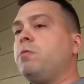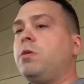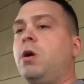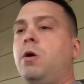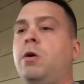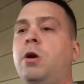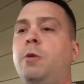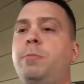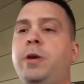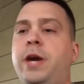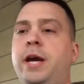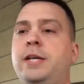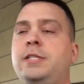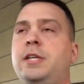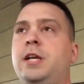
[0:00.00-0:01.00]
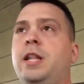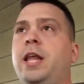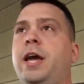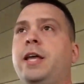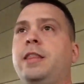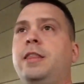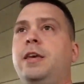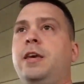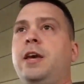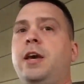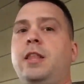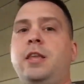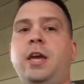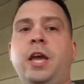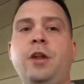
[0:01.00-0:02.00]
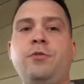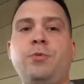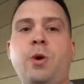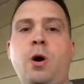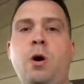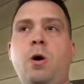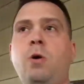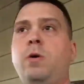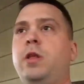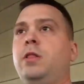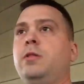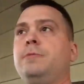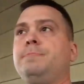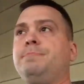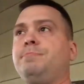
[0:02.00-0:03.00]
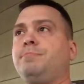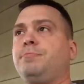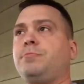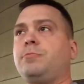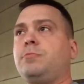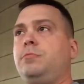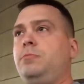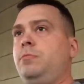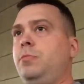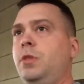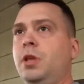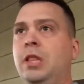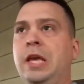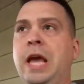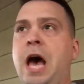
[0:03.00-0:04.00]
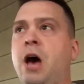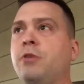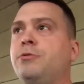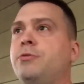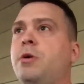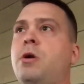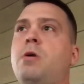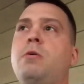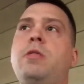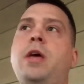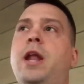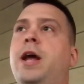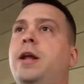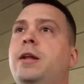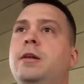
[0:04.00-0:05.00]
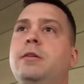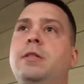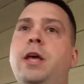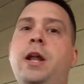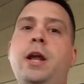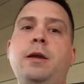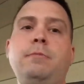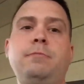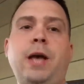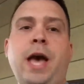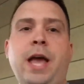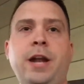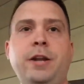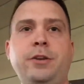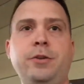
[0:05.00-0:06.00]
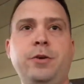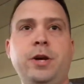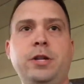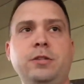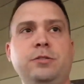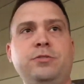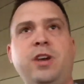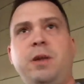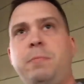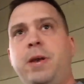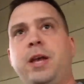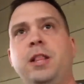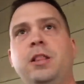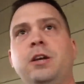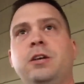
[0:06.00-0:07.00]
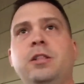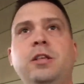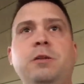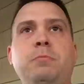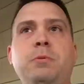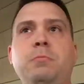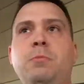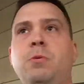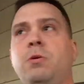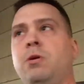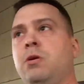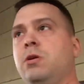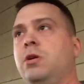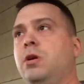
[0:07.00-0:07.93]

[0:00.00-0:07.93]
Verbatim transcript: Oh, and hope you guys uh, like the uh, the intro and the outro that I that I added to it. Try to make it look a little bit more